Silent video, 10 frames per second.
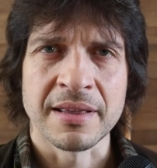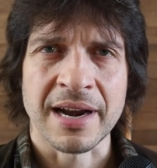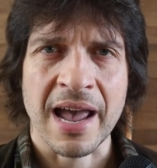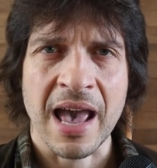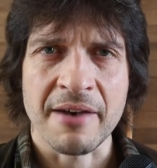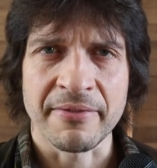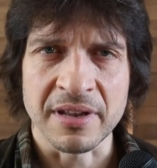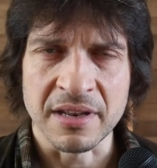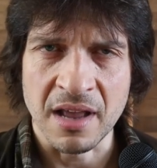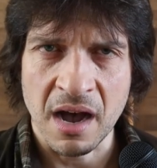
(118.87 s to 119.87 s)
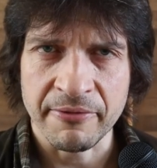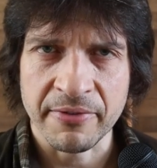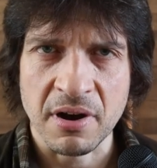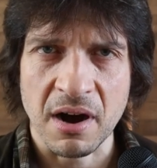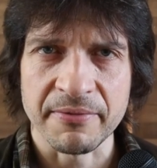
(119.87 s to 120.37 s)
that I have
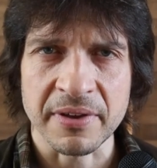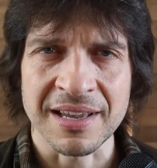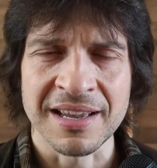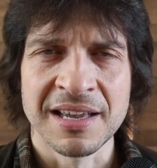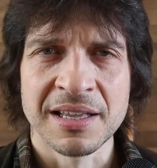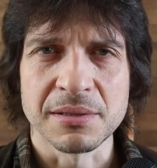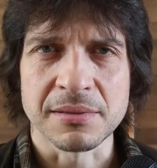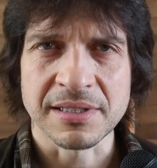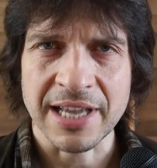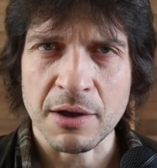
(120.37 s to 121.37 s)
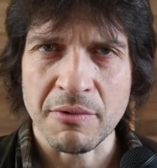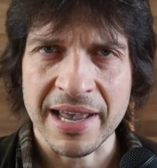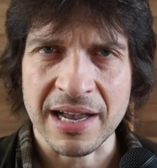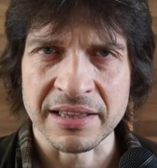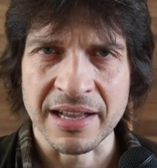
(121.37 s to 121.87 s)
enough coffee to stay
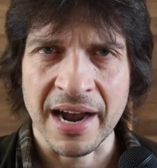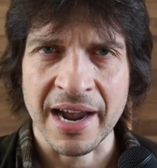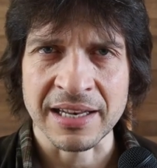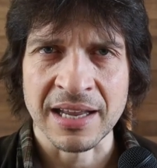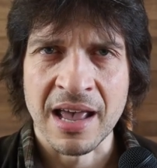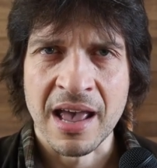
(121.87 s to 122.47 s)
awake at night